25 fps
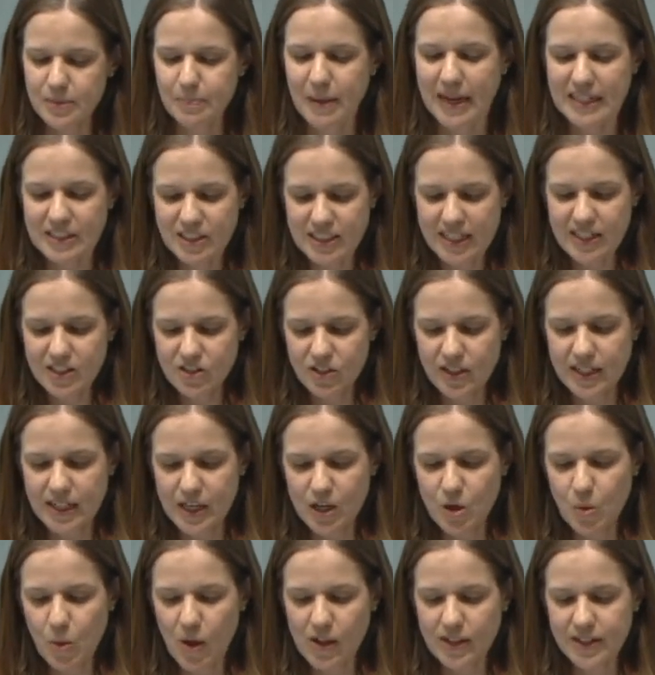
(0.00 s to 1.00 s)
by gender
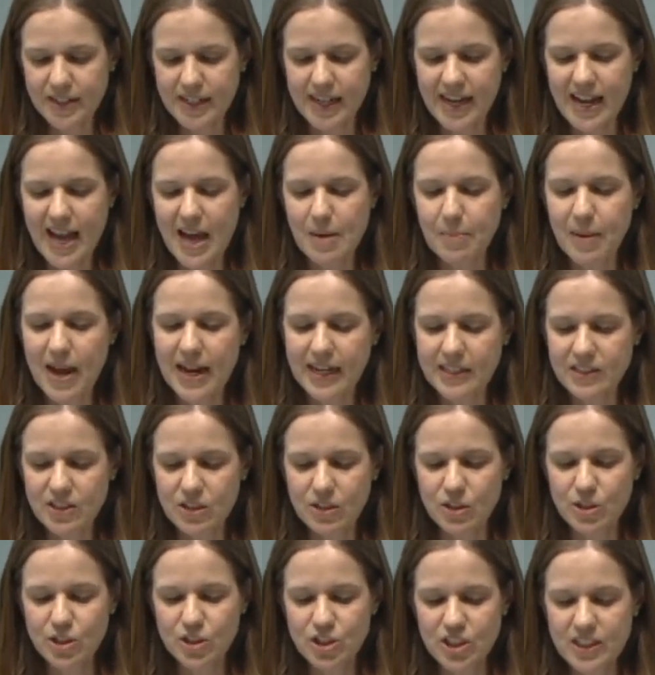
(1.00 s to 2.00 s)
inequality and by
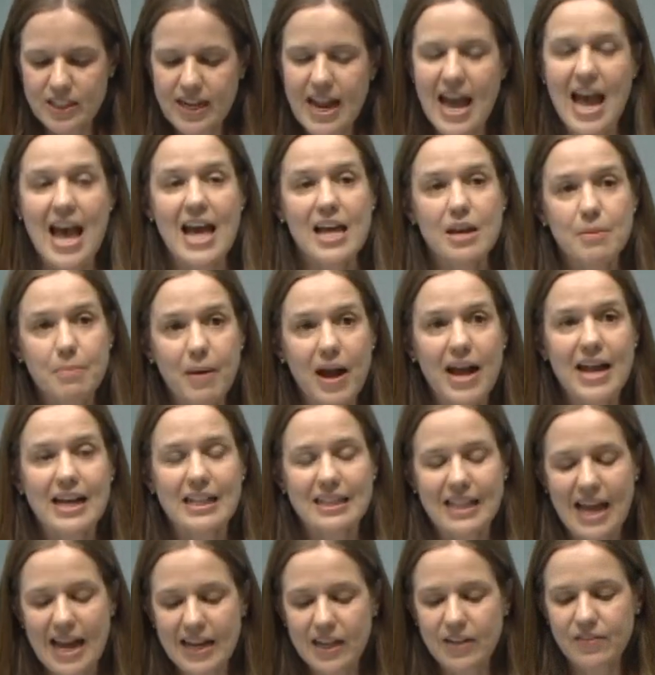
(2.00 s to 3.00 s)
exclusion and by a
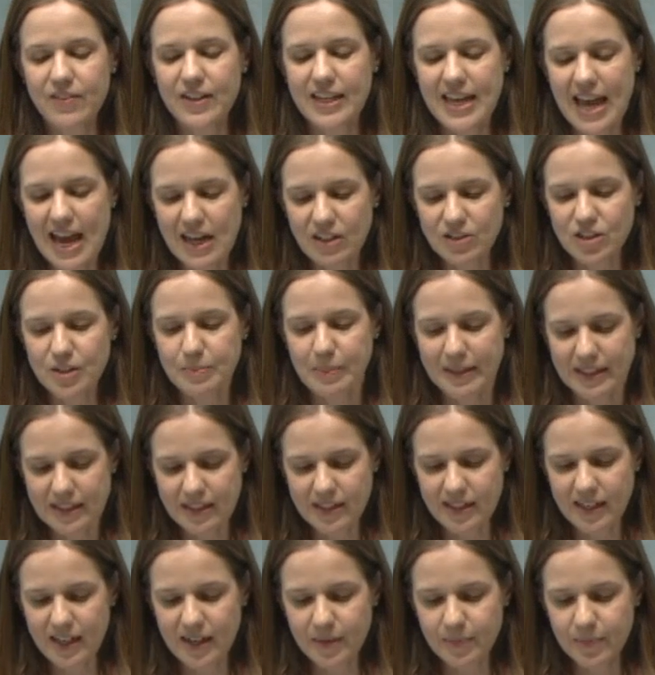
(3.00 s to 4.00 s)
lack of
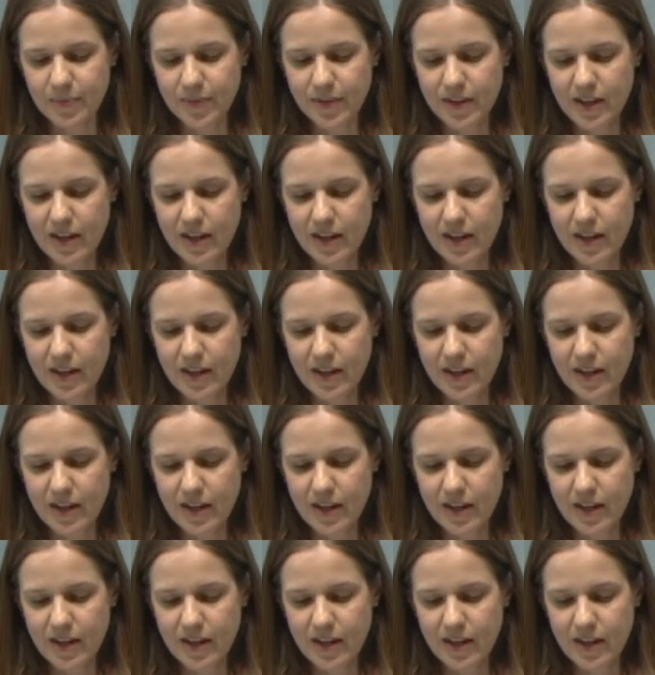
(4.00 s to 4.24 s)
accountability.